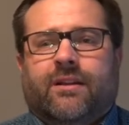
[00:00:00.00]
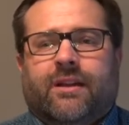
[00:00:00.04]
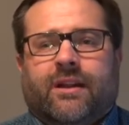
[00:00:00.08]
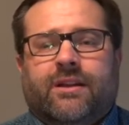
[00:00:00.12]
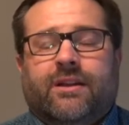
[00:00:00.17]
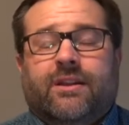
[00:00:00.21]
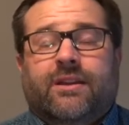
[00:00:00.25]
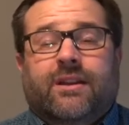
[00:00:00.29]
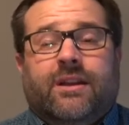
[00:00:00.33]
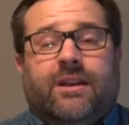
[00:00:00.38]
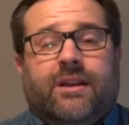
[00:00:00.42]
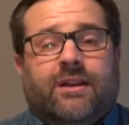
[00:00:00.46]

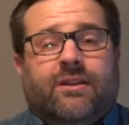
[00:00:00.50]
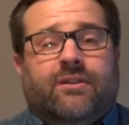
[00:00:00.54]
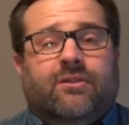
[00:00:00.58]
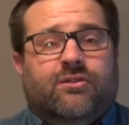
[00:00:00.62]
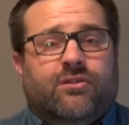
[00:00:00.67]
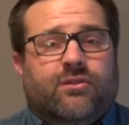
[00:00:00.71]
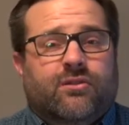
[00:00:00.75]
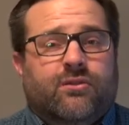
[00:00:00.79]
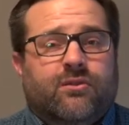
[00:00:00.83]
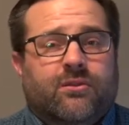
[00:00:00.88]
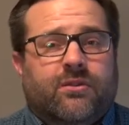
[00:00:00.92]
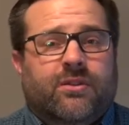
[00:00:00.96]
And you needed
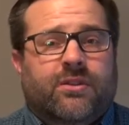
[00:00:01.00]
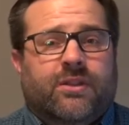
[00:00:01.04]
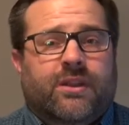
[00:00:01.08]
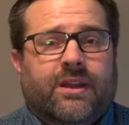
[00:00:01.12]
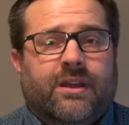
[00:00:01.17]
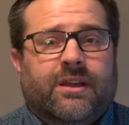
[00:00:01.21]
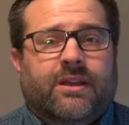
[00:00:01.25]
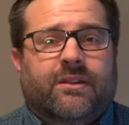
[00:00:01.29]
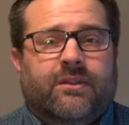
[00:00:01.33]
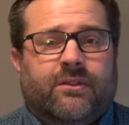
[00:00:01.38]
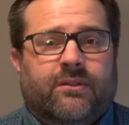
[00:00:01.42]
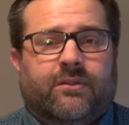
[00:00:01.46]
two
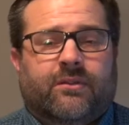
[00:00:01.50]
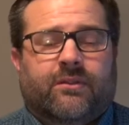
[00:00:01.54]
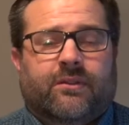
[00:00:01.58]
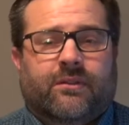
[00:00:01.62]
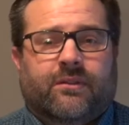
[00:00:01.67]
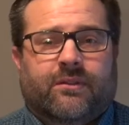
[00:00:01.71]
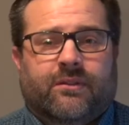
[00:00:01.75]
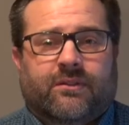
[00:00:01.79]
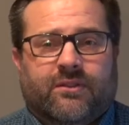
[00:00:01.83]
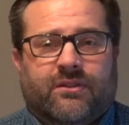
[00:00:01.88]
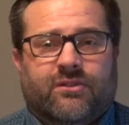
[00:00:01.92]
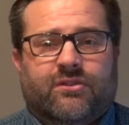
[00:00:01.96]

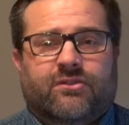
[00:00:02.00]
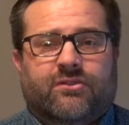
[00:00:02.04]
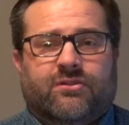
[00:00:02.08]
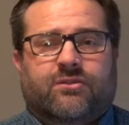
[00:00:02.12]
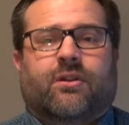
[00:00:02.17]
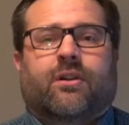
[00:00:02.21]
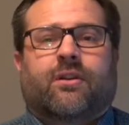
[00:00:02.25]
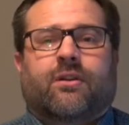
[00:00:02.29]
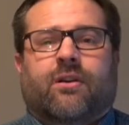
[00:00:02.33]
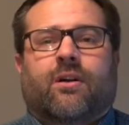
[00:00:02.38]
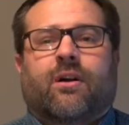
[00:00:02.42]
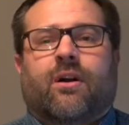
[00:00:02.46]
things to
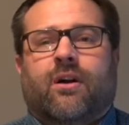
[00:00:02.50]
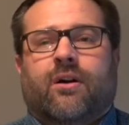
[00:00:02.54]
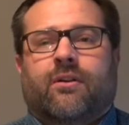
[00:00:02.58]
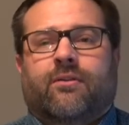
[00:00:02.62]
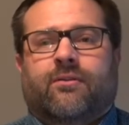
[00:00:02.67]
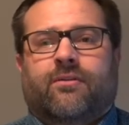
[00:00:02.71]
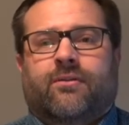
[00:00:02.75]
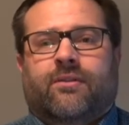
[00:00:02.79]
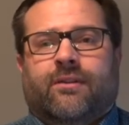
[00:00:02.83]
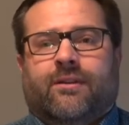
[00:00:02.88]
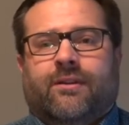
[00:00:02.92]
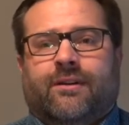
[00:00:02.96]
start
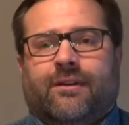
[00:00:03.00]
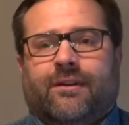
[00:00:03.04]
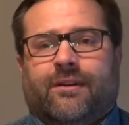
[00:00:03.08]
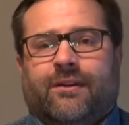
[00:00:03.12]
off.